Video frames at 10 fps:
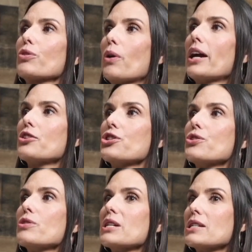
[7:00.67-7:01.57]
requires you
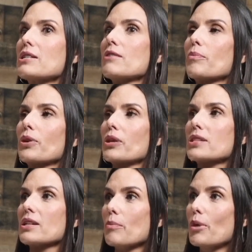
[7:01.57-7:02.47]
to be a different
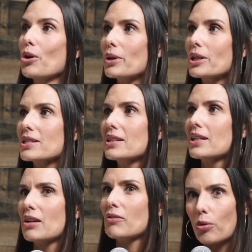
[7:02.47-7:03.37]
person in the moment.
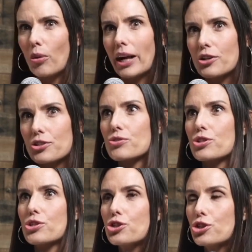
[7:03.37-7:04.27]
It requires you
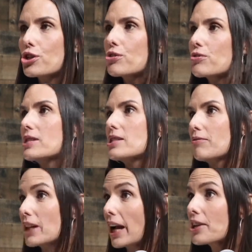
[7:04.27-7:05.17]
to choose a
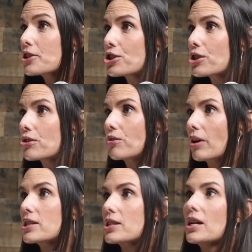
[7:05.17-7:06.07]
different attitude,
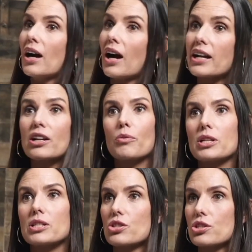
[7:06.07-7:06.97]
right? I can go
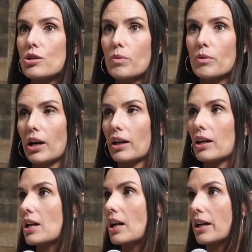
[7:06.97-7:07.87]
into the
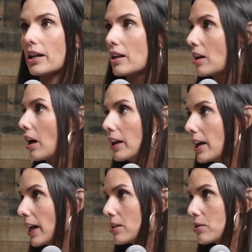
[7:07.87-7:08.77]
supermarket and I cannot
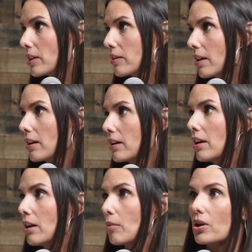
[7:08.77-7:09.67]
connect with the
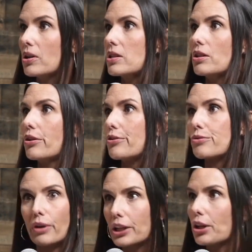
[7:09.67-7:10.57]
person
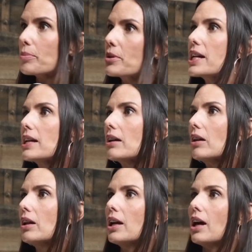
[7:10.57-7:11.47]
who's ringing up the
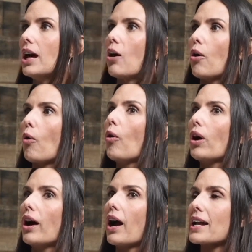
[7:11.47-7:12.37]
till,
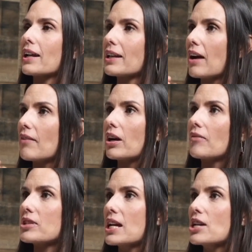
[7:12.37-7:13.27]
or I can have a
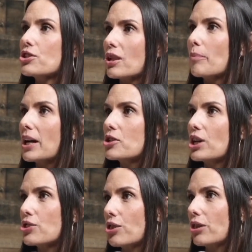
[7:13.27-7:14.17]
conversation that might
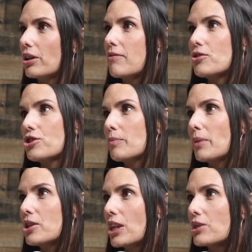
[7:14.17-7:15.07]
change her life and she
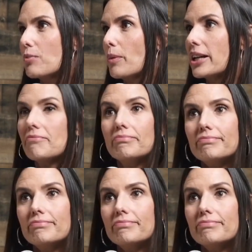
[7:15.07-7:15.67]
might change mine.